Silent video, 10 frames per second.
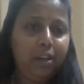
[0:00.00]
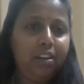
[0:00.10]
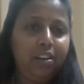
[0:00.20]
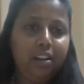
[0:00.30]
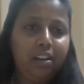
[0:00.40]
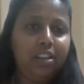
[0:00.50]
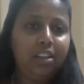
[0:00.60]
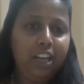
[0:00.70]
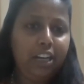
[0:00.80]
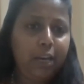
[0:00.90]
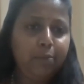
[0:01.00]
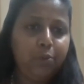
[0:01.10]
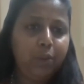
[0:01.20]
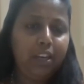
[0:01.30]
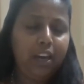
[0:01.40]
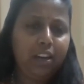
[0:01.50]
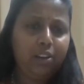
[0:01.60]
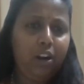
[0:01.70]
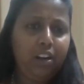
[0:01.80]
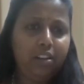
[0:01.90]
At certain times we
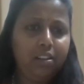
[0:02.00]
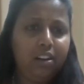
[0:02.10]
are not